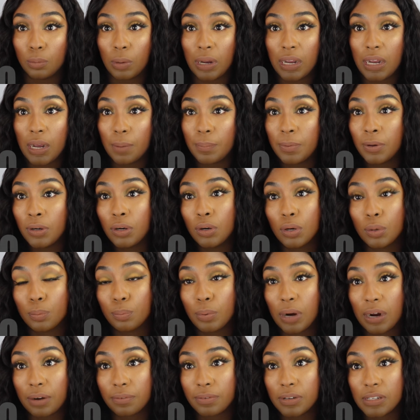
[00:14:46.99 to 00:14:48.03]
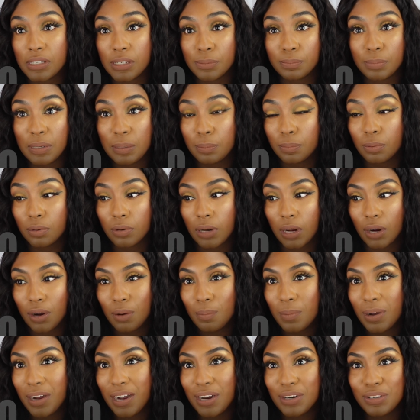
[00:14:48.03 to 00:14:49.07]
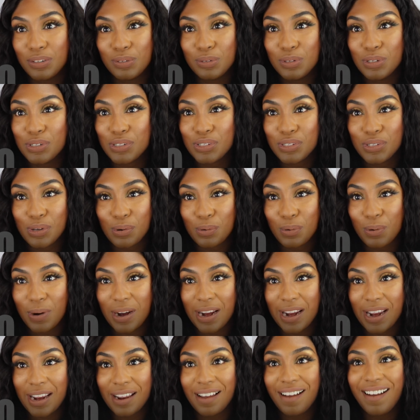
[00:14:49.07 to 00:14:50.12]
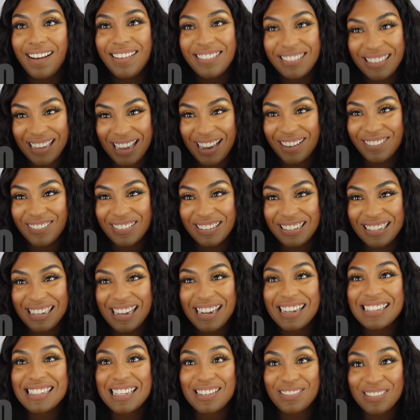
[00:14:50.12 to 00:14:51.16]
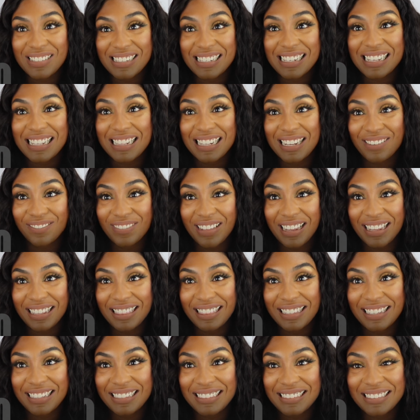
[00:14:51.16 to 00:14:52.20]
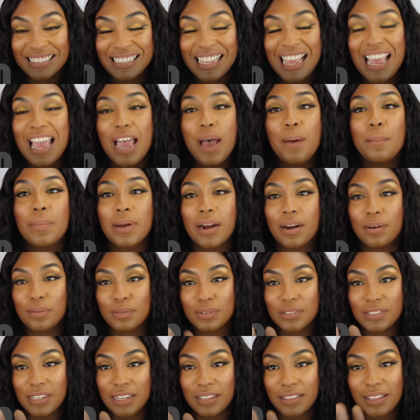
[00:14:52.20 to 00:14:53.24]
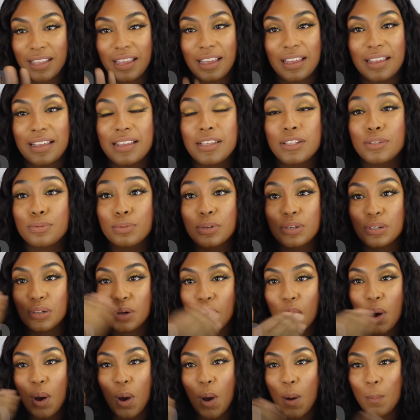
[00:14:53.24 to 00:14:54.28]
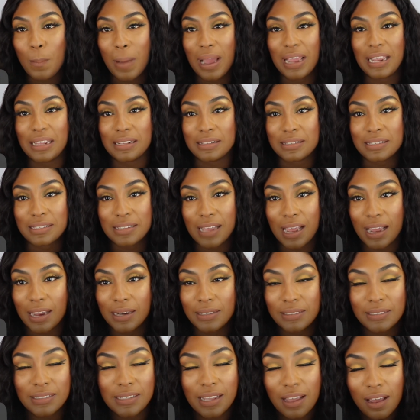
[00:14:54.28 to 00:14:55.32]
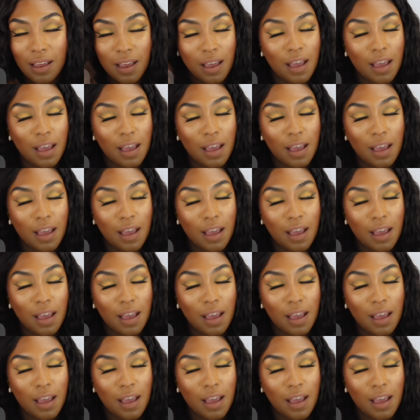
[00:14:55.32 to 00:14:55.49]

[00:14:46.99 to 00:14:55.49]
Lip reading: Wake up and go to breakfast and people are like, oh my god, you look so great. Oh yeah, really? Because I went to the club like this. But I don't say that. It's written on my insides.